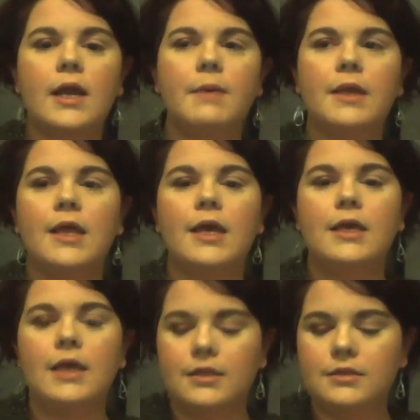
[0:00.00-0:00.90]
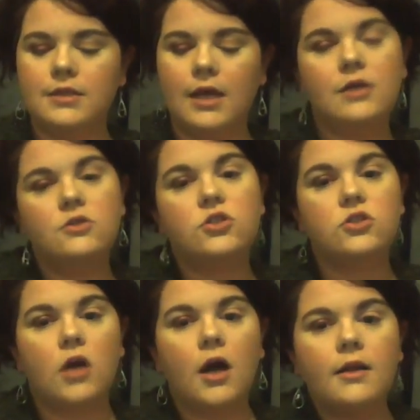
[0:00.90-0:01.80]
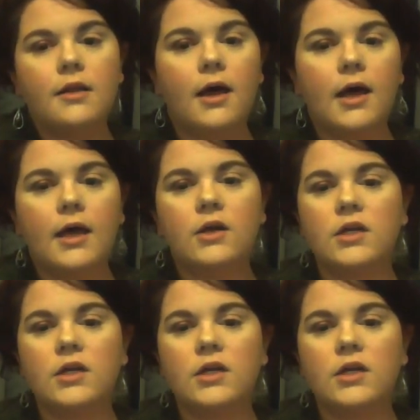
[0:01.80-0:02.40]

I mean, like, I used to draw a lot,